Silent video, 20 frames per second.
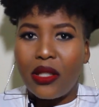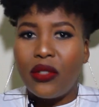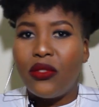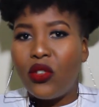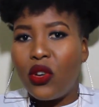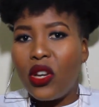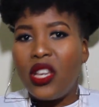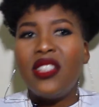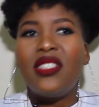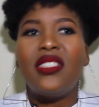
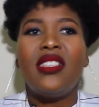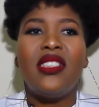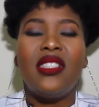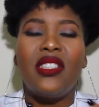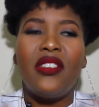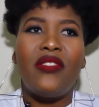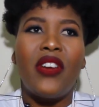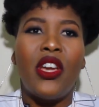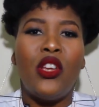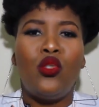For instance,
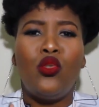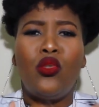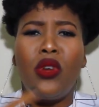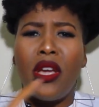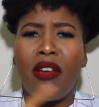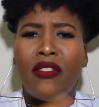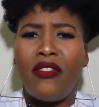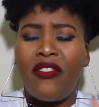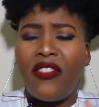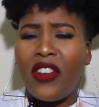if I do
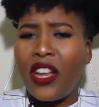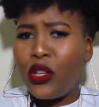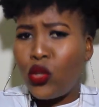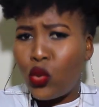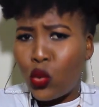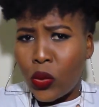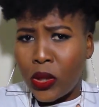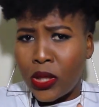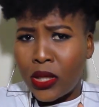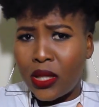a flat
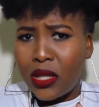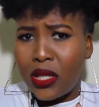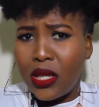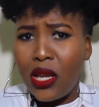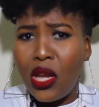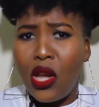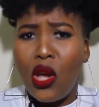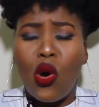twist,